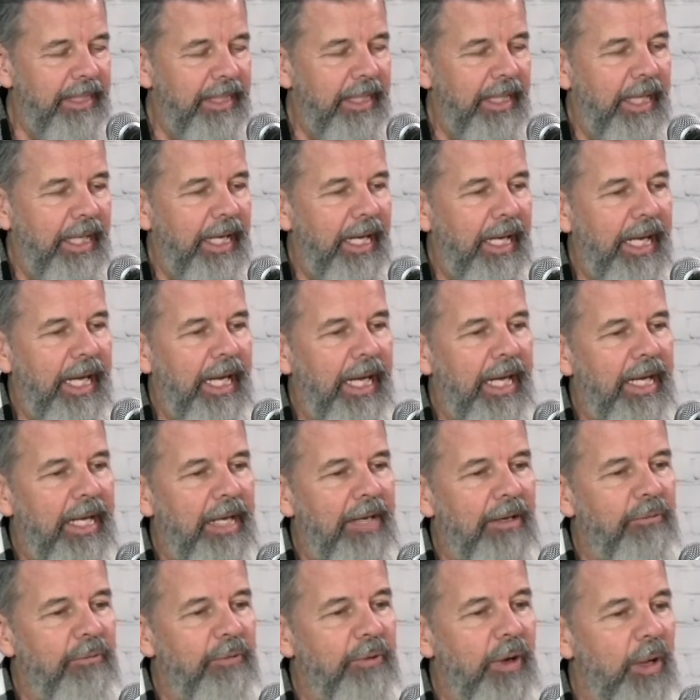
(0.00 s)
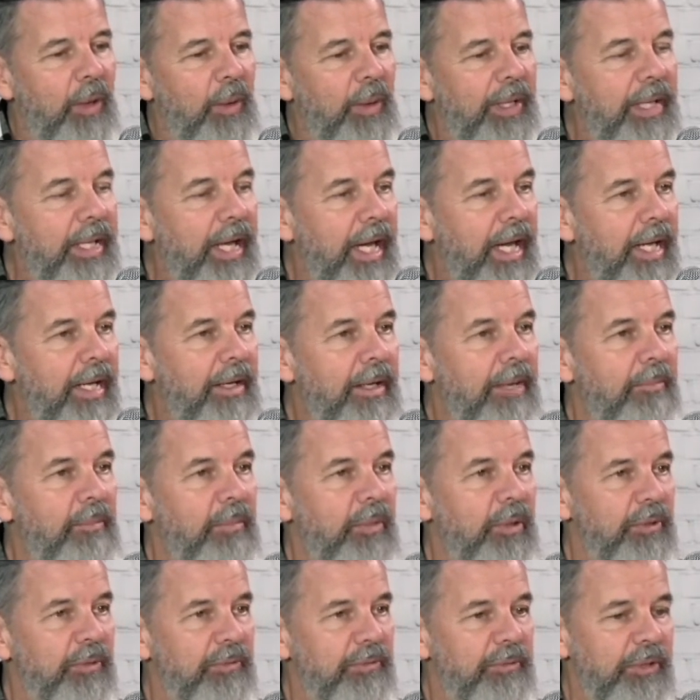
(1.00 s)
And following that,
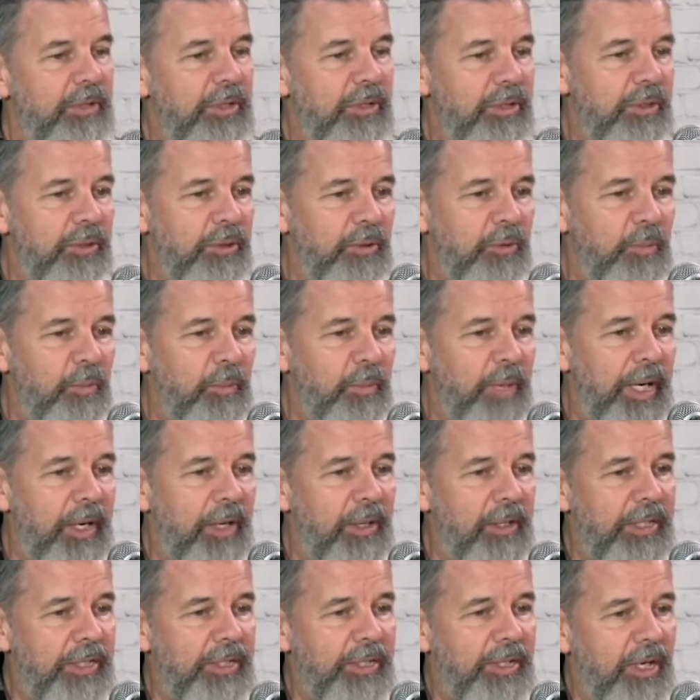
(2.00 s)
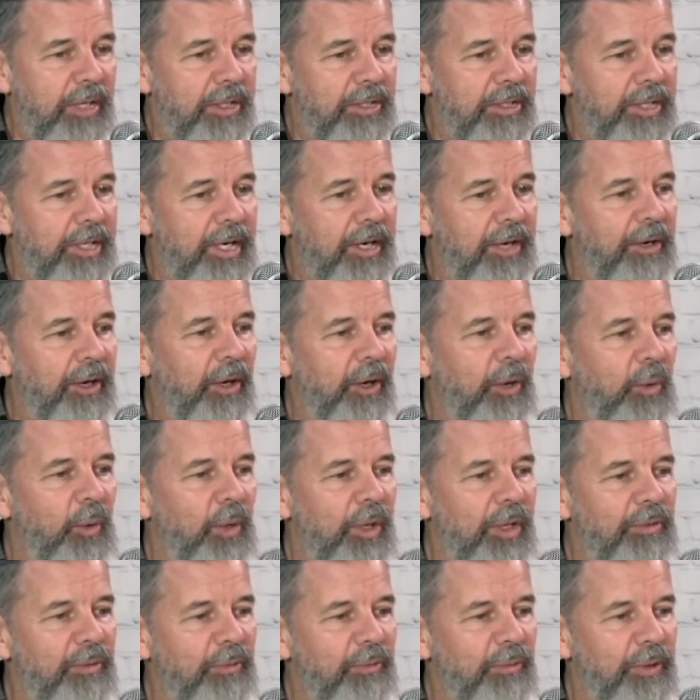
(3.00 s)
moved to Paris, Ontario, worked
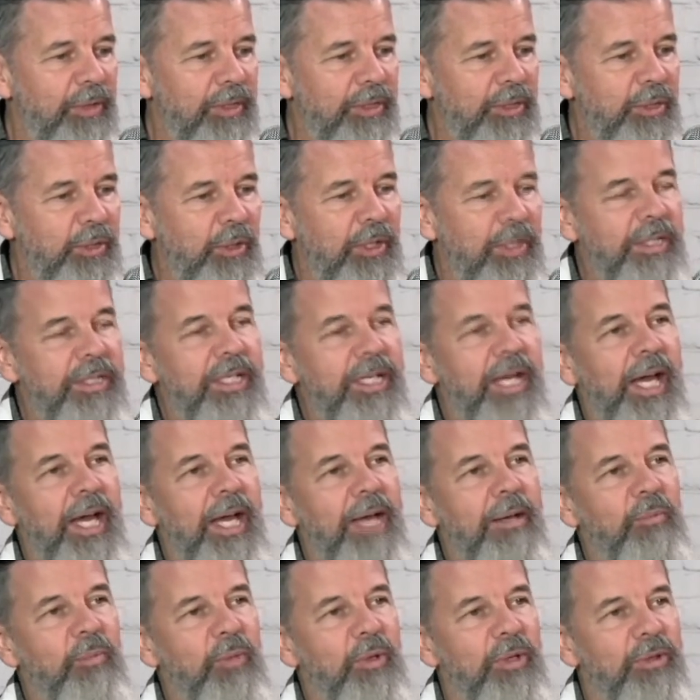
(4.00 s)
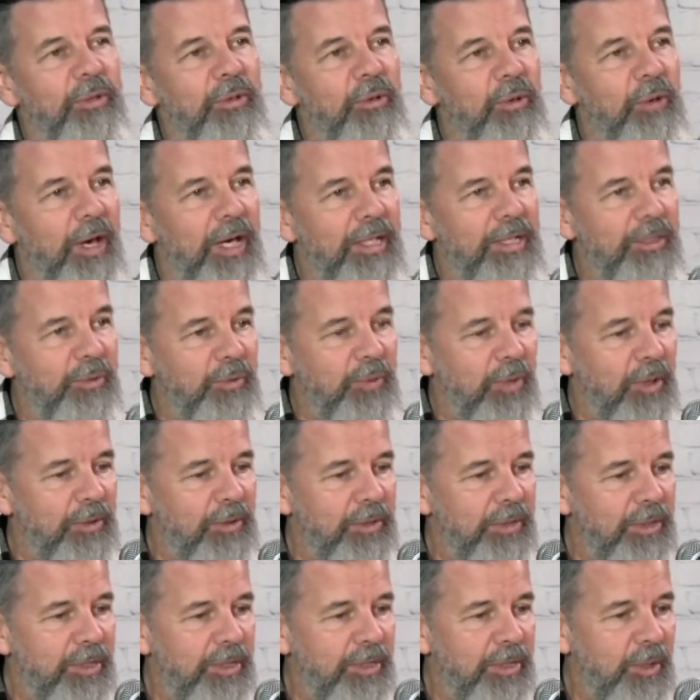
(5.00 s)
for a short time with
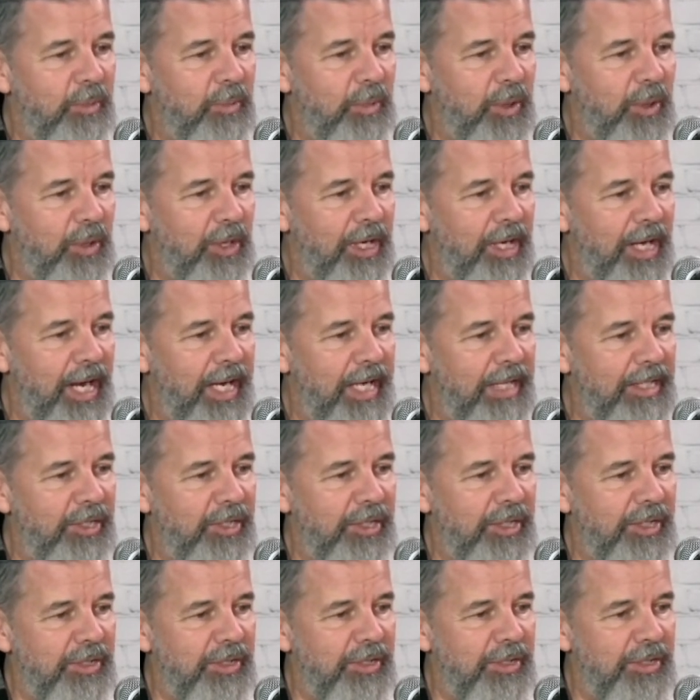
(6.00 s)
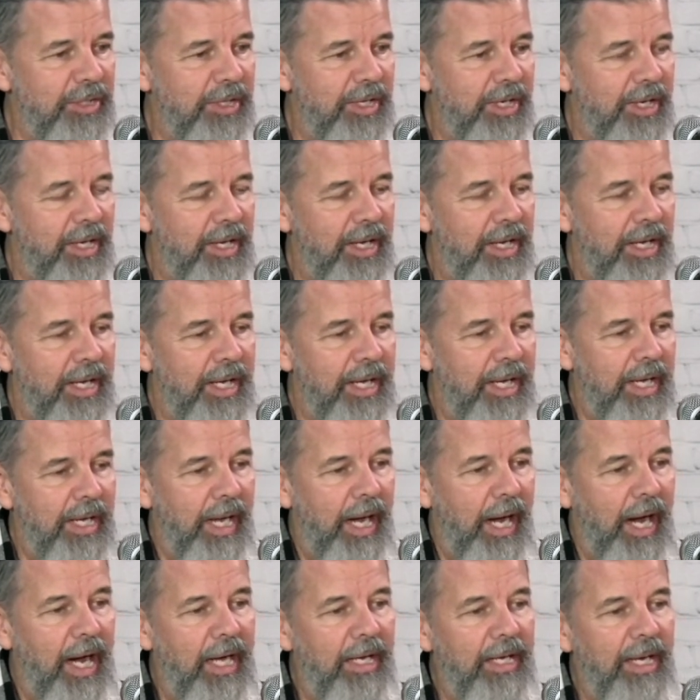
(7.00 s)
Crossroads Communications.
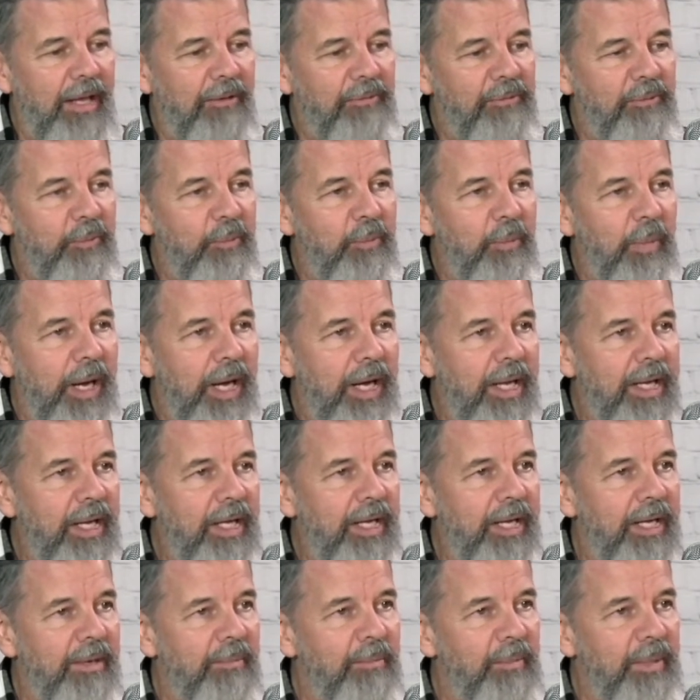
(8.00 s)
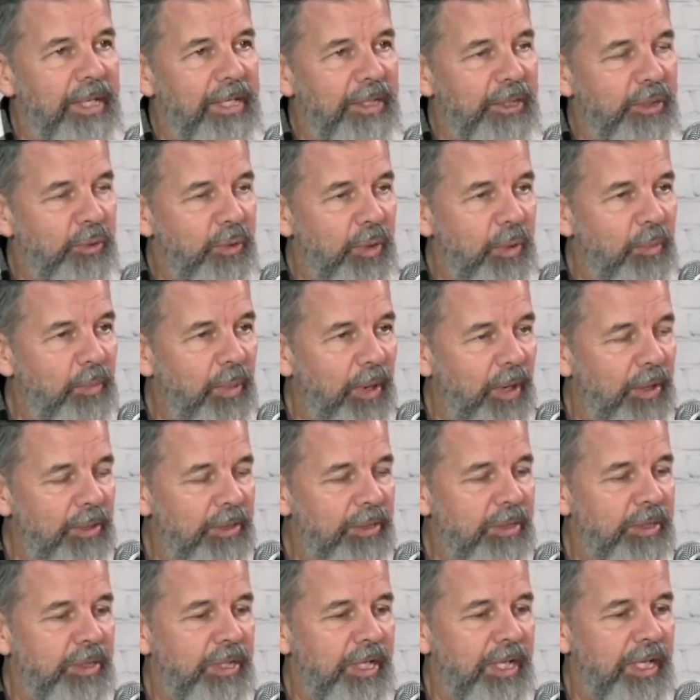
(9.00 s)
I left my ministry
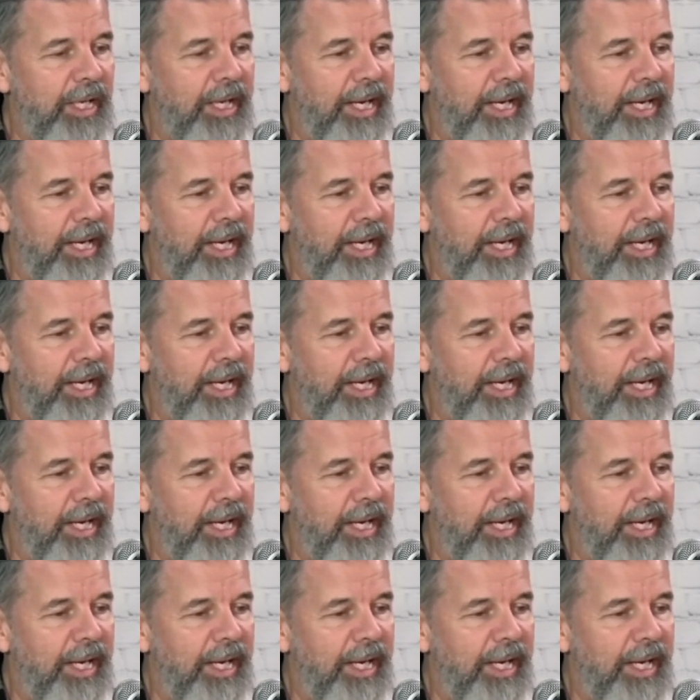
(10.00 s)
post in